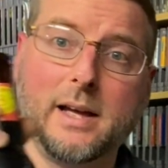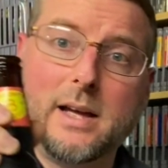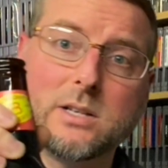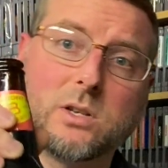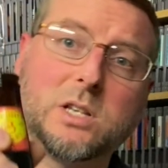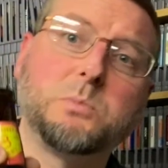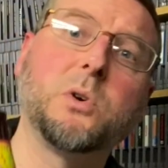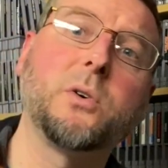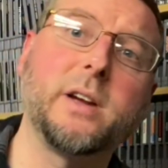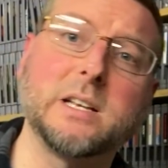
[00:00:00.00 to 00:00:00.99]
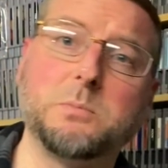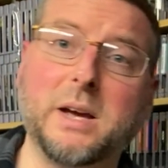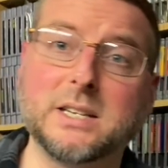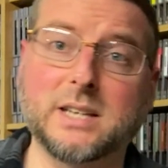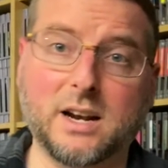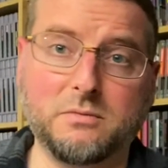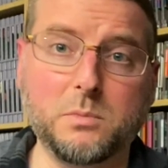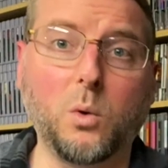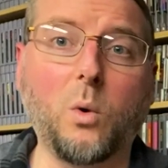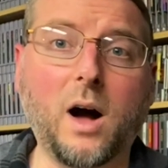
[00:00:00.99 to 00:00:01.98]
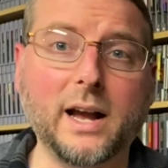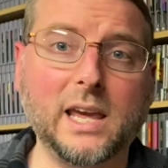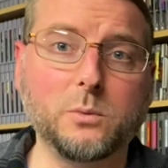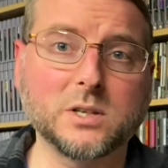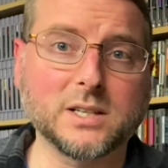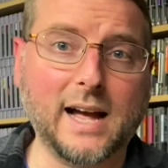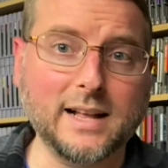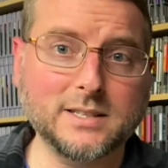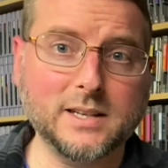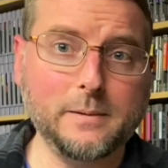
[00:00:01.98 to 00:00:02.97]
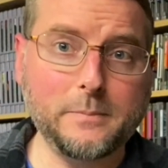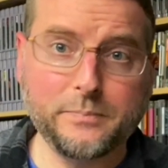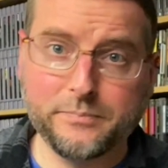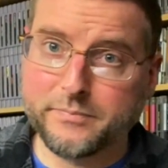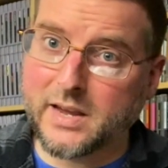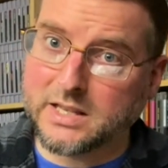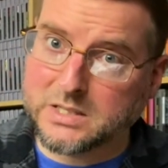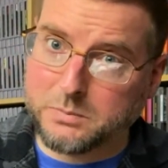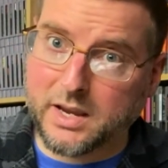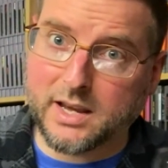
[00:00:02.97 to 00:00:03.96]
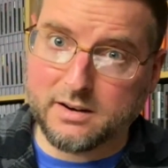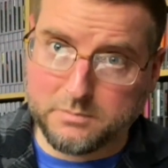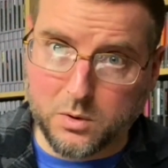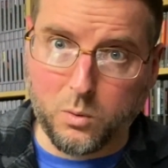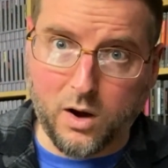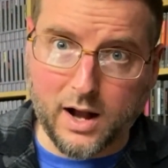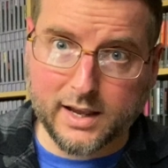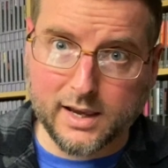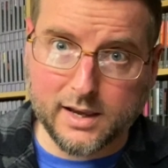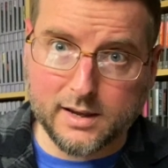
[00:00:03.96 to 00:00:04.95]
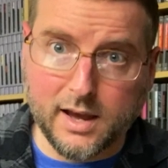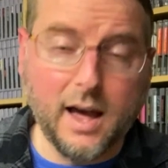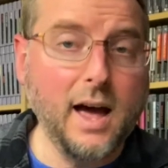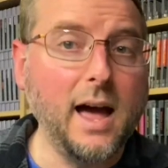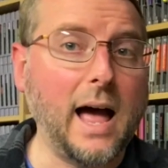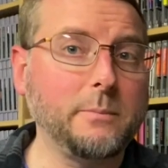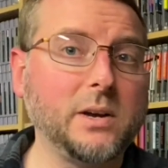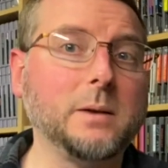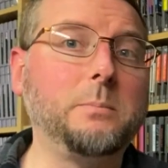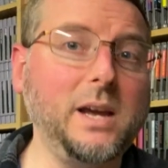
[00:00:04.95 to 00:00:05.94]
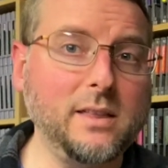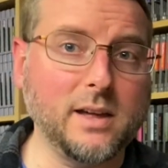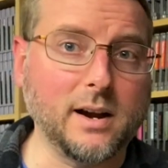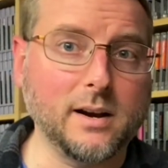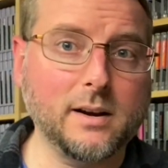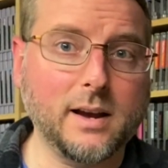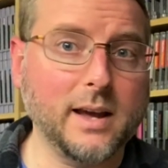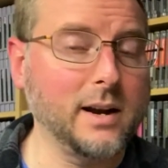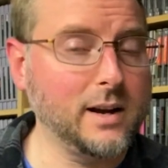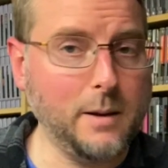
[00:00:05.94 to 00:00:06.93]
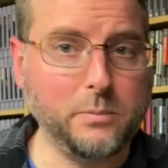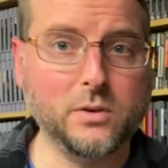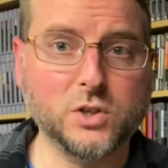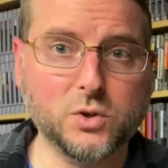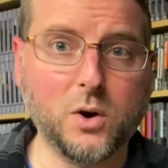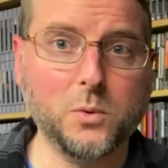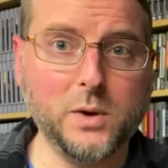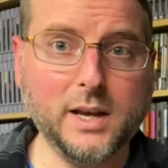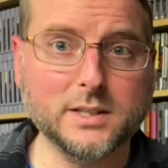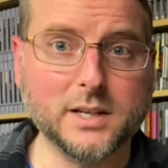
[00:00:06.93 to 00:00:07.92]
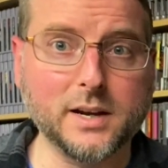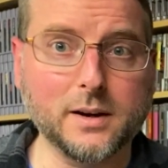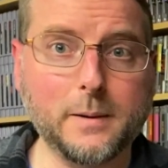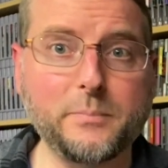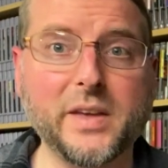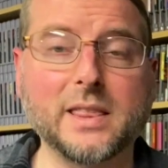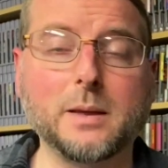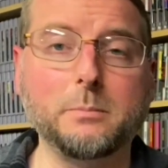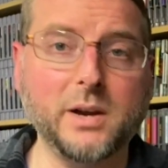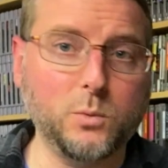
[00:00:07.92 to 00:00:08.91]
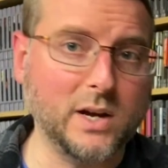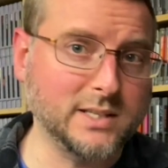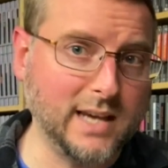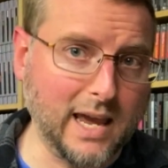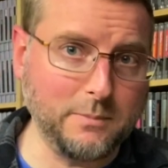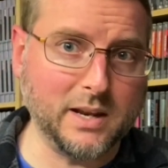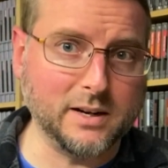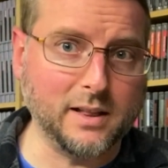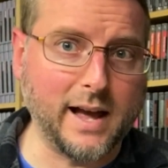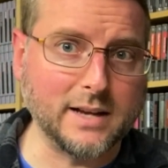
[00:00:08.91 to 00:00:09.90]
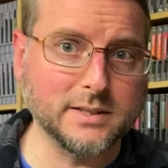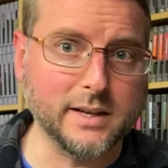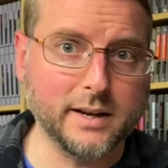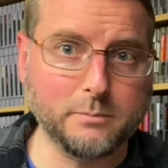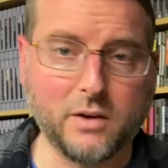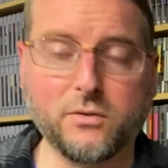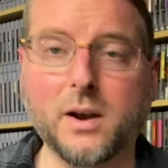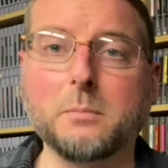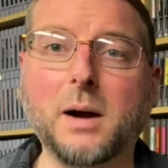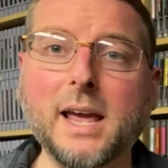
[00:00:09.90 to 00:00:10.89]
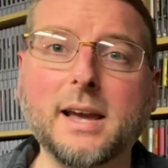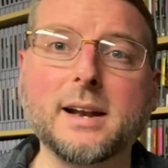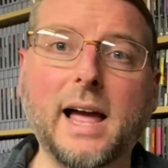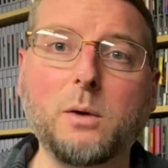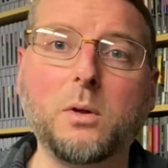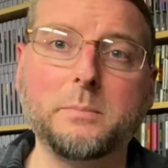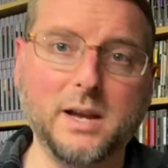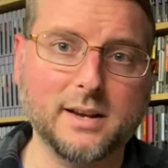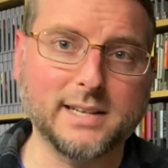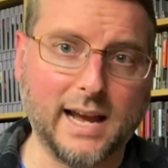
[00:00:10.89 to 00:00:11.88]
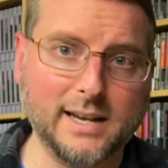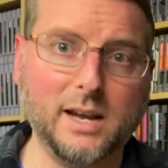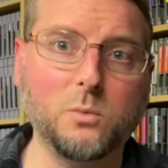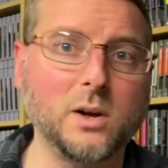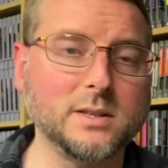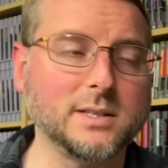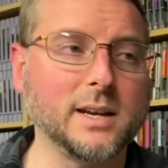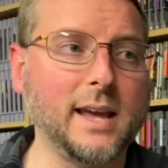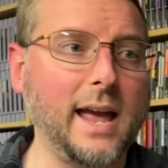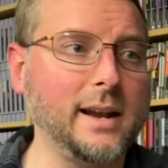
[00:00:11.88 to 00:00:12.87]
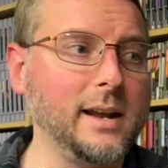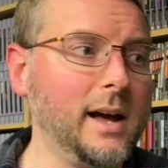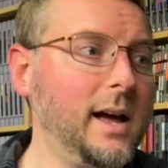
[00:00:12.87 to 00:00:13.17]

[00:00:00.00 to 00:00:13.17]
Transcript: So this brewery is based out of Milwaukee, Wisconsin. And speaking of Milwaukee, I'm going to be there in a couple of short weeks here at the Midwest Gaming Classic. My friend Mike and I will be attending once again.